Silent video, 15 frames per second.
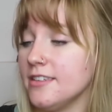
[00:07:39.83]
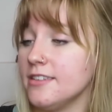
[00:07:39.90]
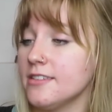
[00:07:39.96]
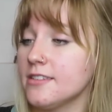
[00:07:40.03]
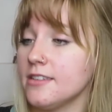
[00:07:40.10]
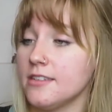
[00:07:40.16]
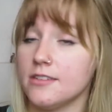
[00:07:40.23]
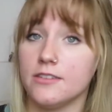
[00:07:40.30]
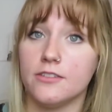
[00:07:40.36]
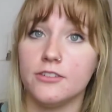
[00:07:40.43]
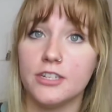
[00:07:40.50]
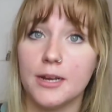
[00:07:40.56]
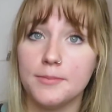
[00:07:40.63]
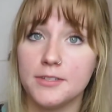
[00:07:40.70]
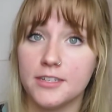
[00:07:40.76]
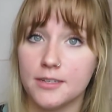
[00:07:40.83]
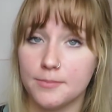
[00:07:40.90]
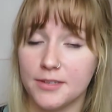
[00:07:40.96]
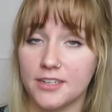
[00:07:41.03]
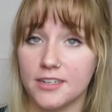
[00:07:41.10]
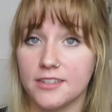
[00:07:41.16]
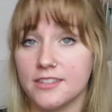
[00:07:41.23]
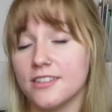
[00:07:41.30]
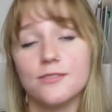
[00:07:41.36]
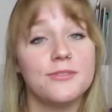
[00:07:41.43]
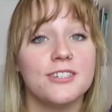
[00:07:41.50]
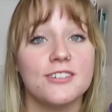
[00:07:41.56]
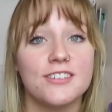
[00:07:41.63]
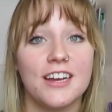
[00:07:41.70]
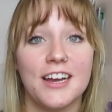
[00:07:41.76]
is this little chapstick because it's
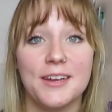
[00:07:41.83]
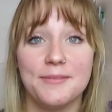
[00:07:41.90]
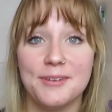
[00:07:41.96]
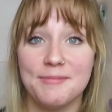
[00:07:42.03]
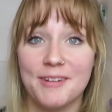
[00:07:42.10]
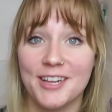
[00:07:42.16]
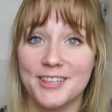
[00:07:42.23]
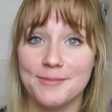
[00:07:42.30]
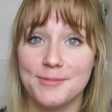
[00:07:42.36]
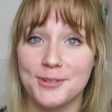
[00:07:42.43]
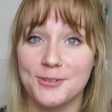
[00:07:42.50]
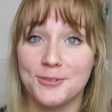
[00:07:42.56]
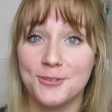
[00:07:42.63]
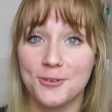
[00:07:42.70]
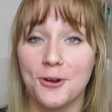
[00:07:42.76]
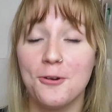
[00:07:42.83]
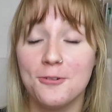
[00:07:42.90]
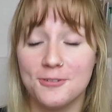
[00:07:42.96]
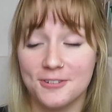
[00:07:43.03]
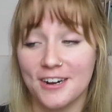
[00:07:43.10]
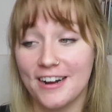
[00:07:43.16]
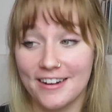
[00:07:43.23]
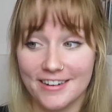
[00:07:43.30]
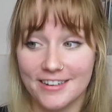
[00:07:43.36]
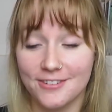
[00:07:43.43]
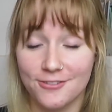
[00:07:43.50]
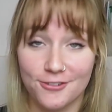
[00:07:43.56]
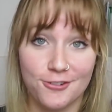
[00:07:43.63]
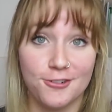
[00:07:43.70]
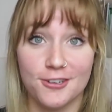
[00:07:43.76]
winter time and my lips are so dry,
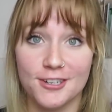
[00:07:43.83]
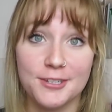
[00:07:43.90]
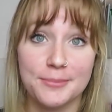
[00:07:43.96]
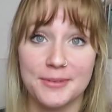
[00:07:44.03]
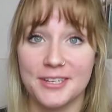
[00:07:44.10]
of course,